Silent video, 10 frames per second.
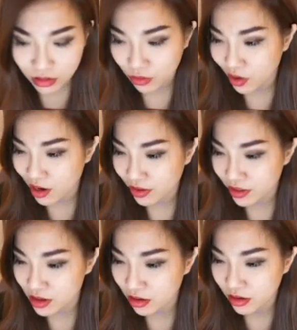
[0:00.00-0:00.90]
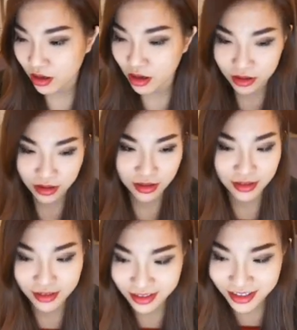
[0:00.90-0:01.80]
Wow, I talk a lot.
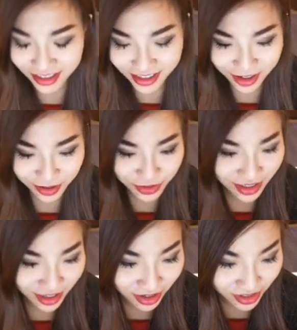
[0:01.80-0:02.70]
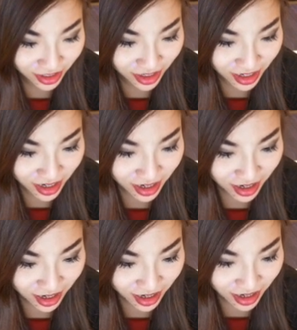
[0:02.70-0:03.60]
It's almost an hour.
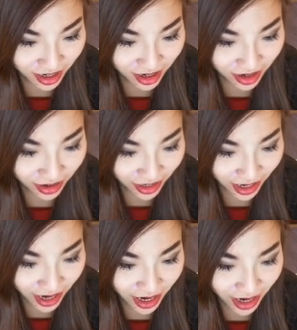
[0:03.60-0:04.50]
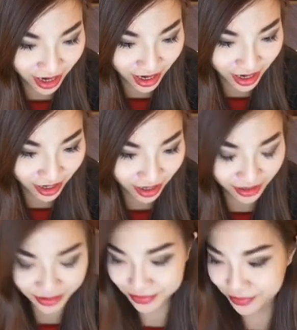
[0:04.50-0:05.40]

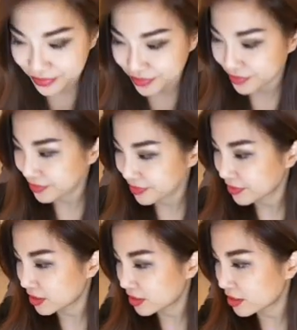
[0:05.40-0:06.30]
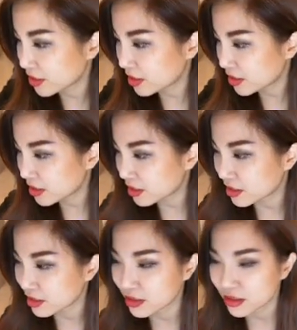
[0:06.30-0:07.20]
Okay. Let's
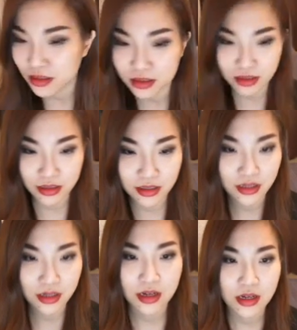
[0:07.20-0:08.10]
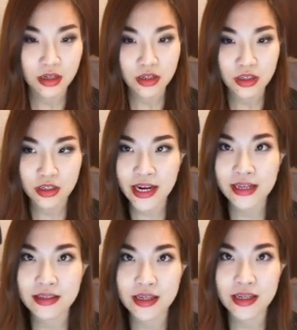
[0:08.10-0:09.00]
Today
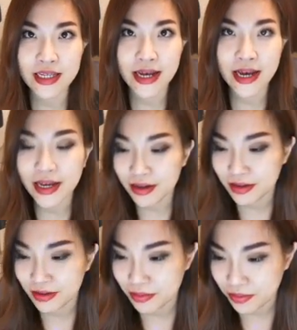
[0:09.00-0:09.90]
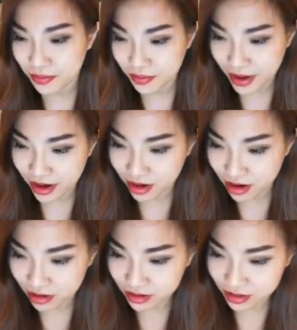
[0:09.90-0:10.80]
is Sunday, Bangkok's,